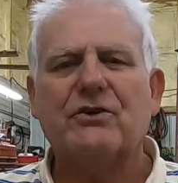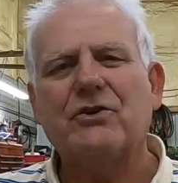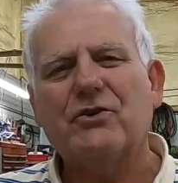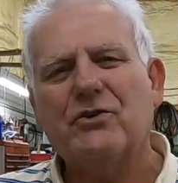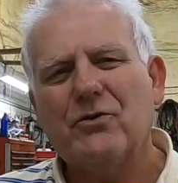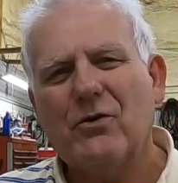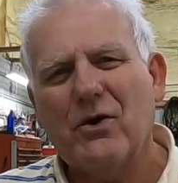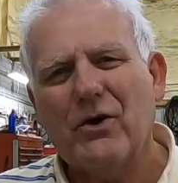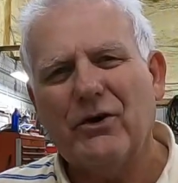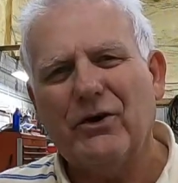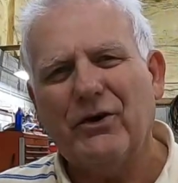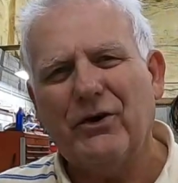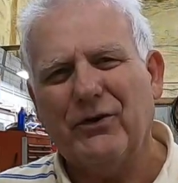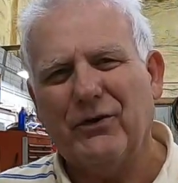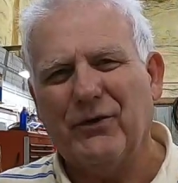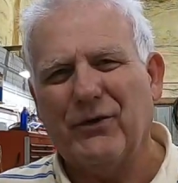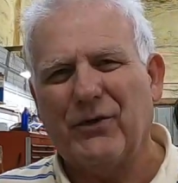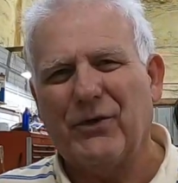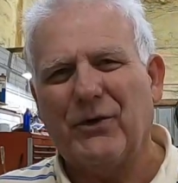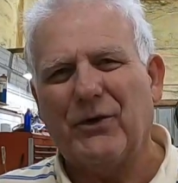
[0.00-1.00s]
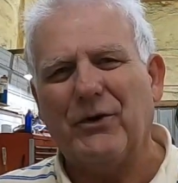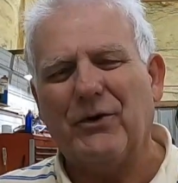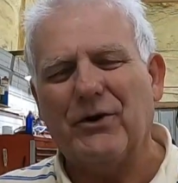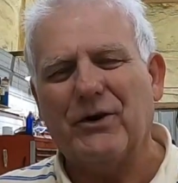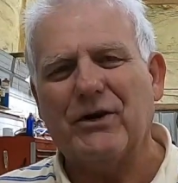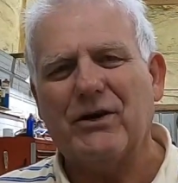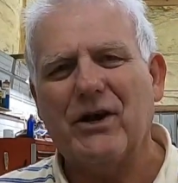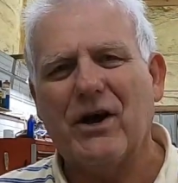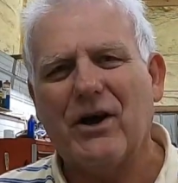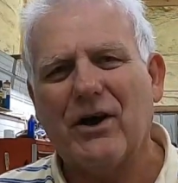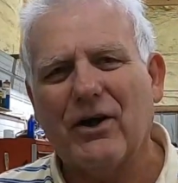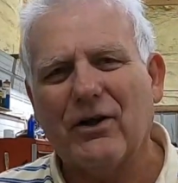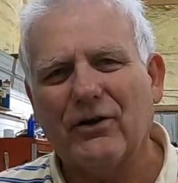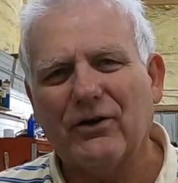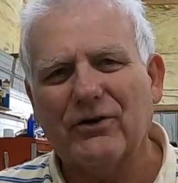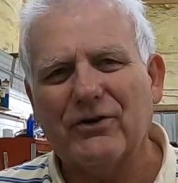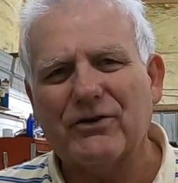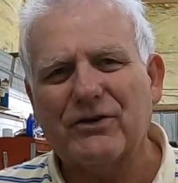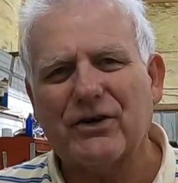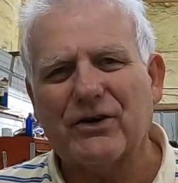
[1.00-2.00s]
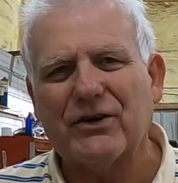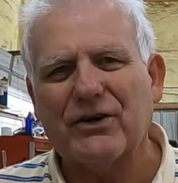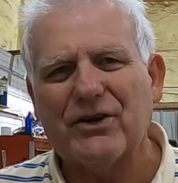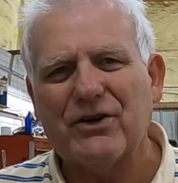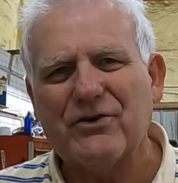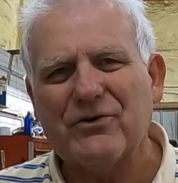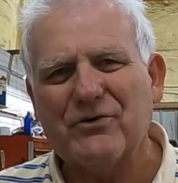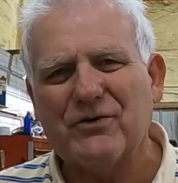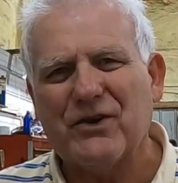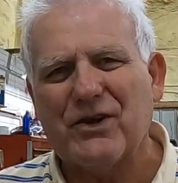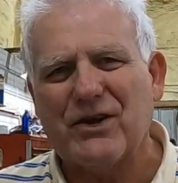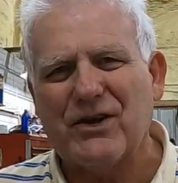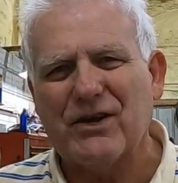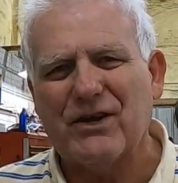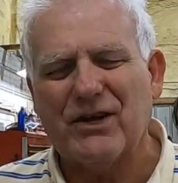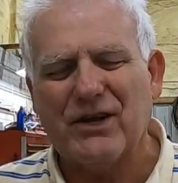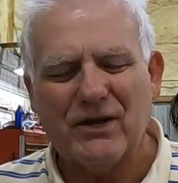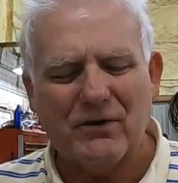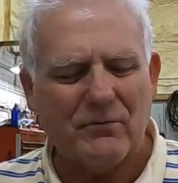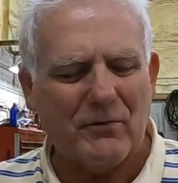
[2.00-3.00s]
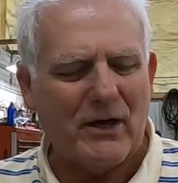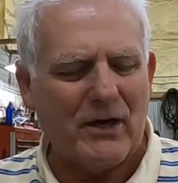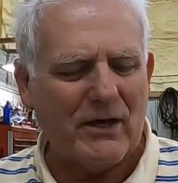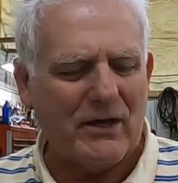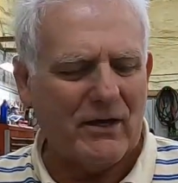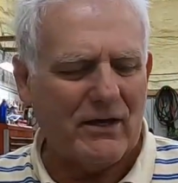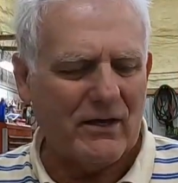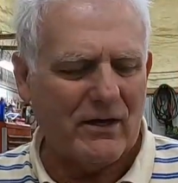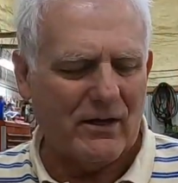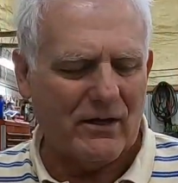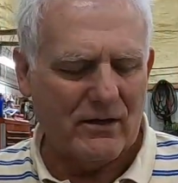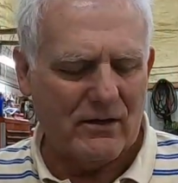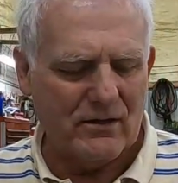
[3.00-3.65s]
$230? Are you kidding me?